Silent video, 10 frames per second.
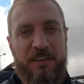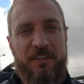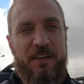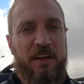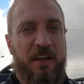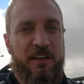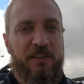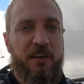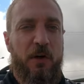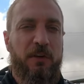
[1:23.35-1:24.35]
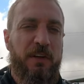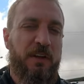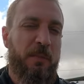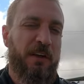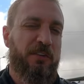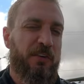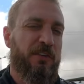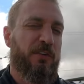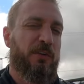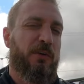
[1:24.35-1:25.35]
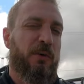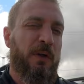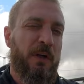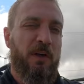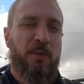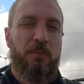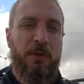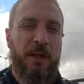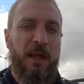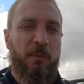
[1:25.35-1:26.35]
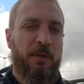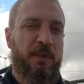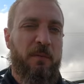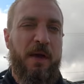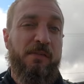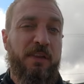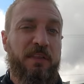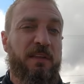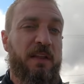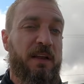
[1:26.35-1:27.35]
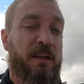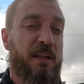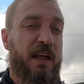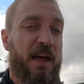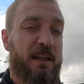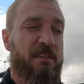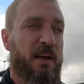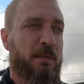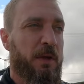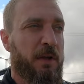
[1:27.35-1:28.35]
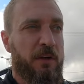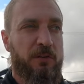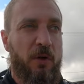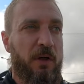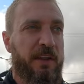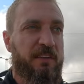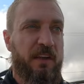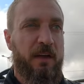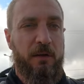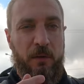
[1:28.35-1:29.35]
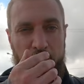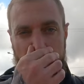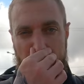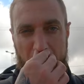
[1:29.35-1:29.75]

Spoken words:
on Sunday, so you need to make sure to communicate with them everything that they need ahead of time, so all that's handled.